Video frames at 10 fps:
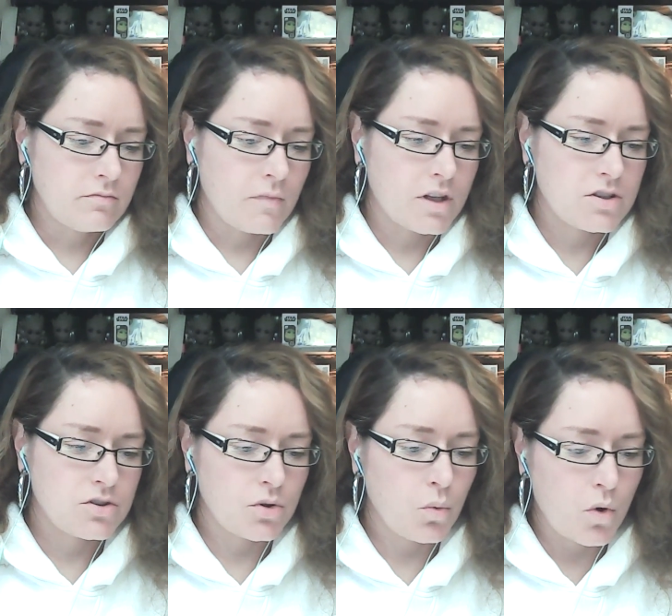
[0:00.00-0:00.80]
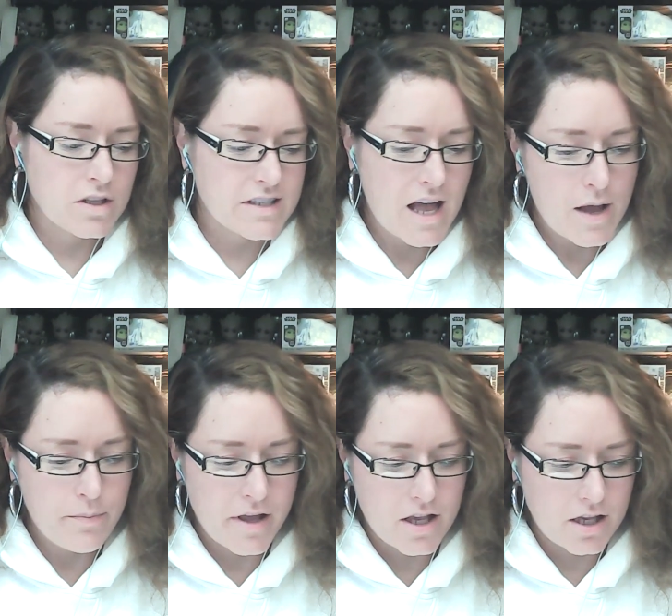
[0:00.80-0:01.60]
So what's
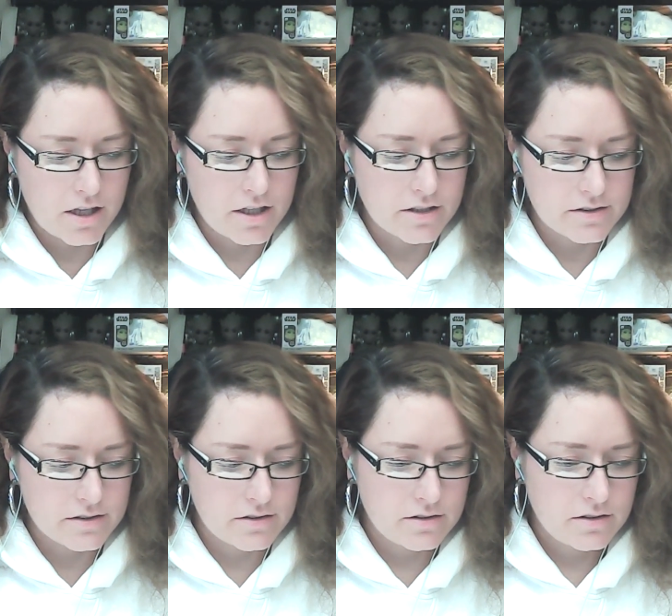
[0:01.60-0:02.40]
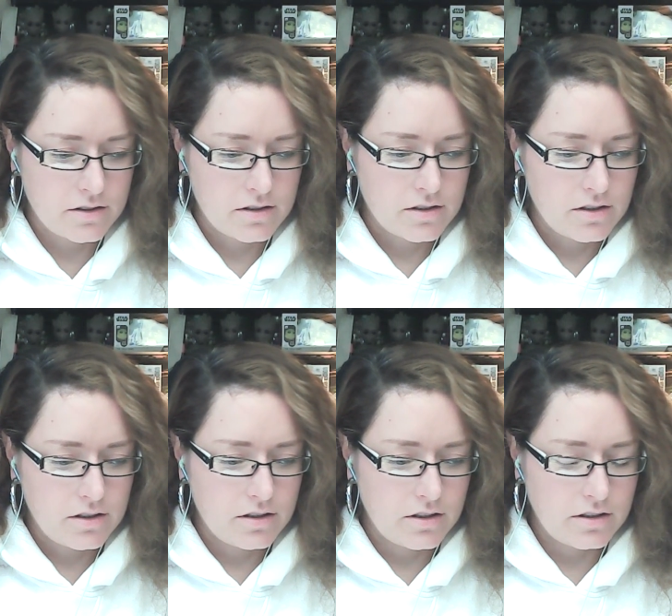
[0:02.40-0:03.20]
happening is,
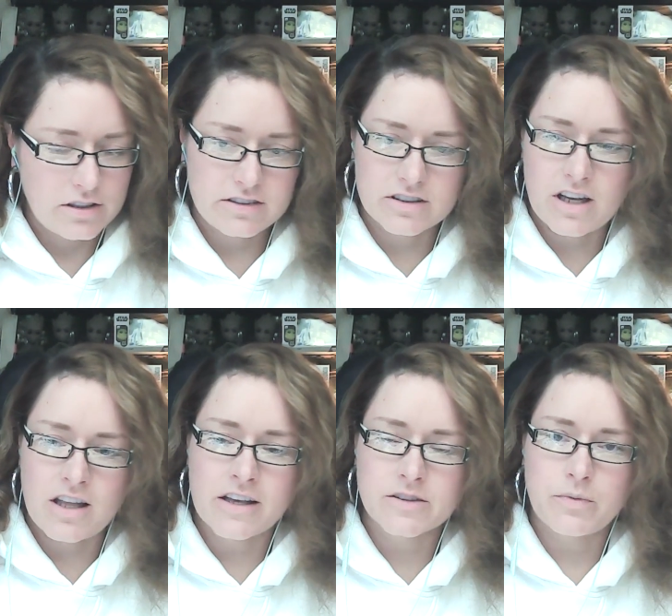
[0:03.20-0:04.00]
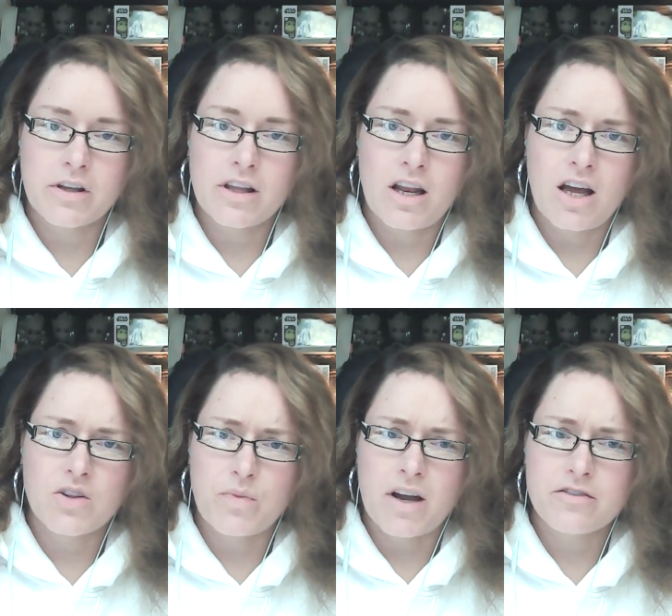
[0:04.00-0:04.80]
this is kind of explaining a
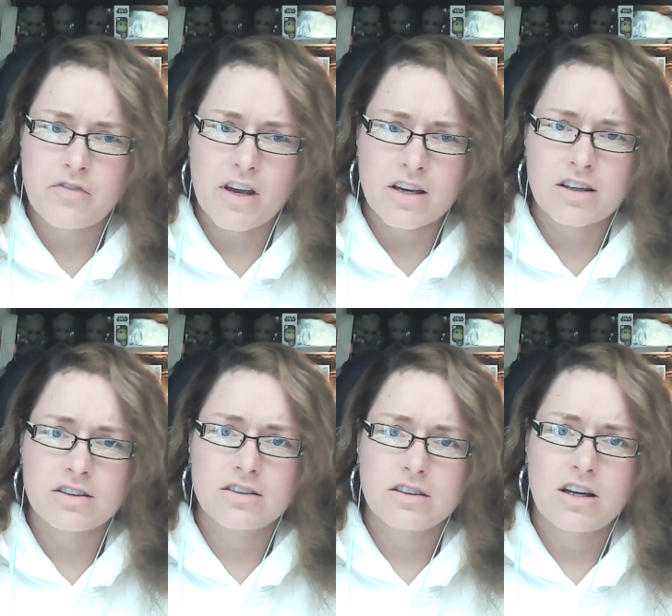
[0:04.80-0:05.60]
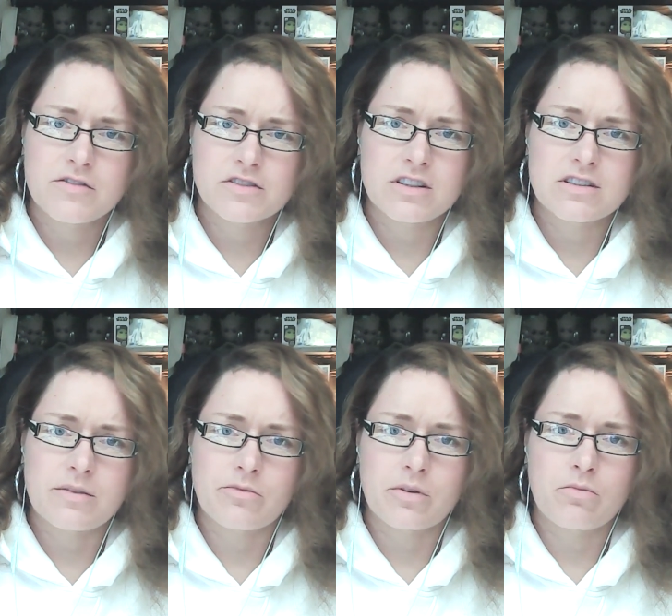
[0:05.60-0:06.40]
lot, but I think I've seen
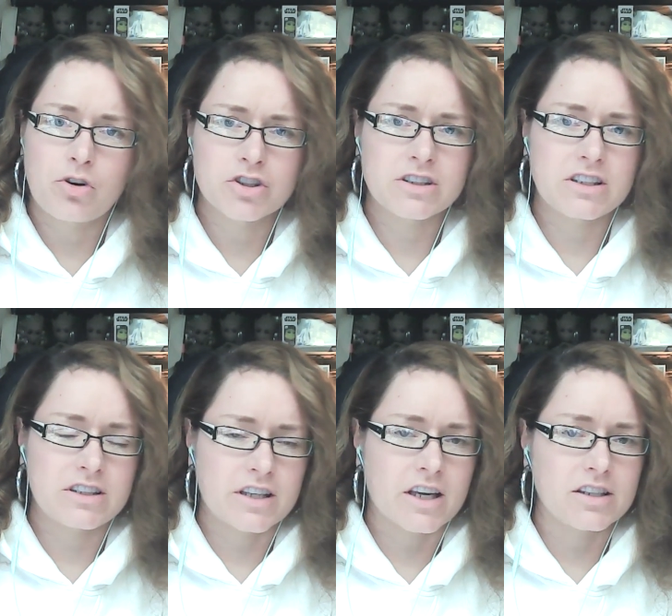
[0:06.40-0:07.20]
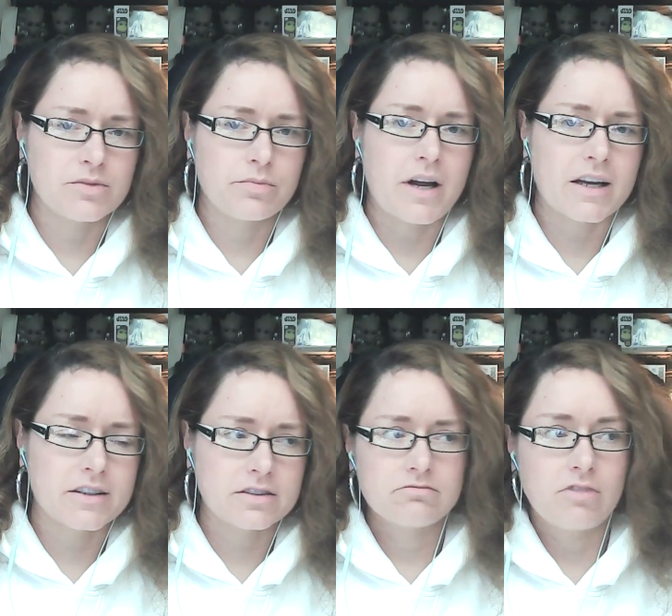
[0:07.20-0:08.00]
something more detailed back
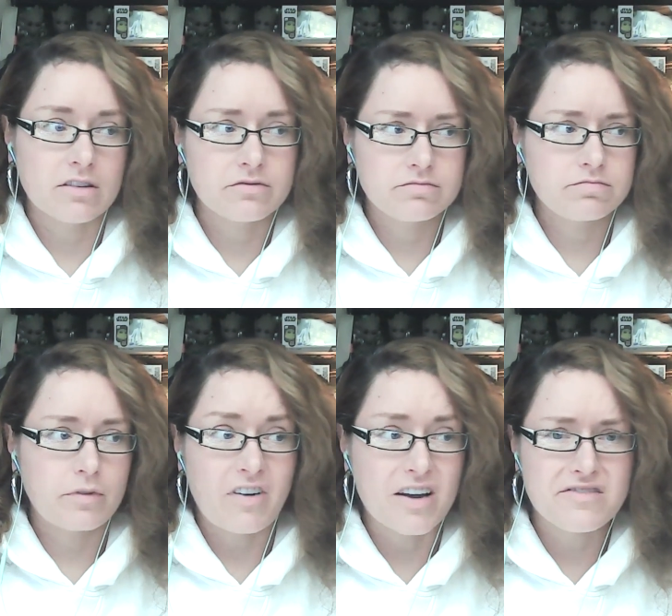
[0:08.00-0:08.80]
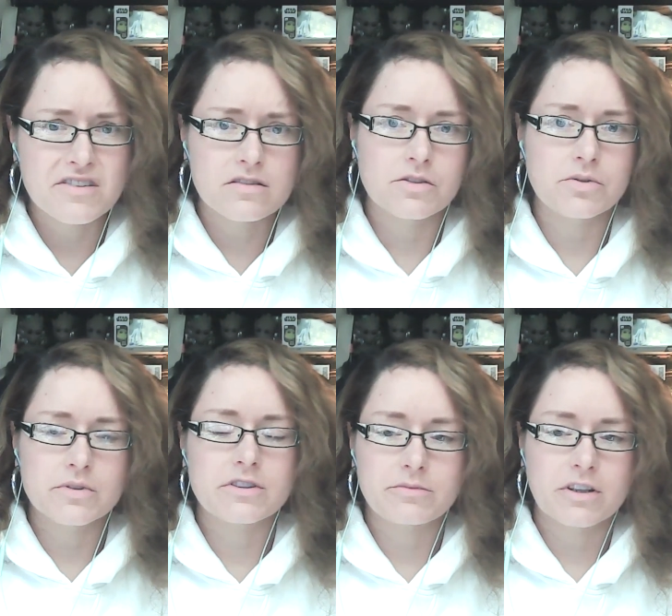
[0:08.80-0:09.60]
like 5 years ago
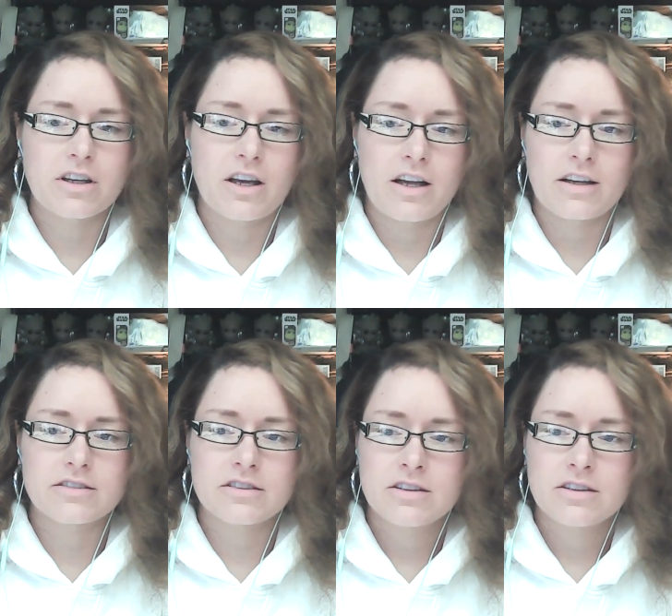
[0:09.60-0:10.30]
or something like that.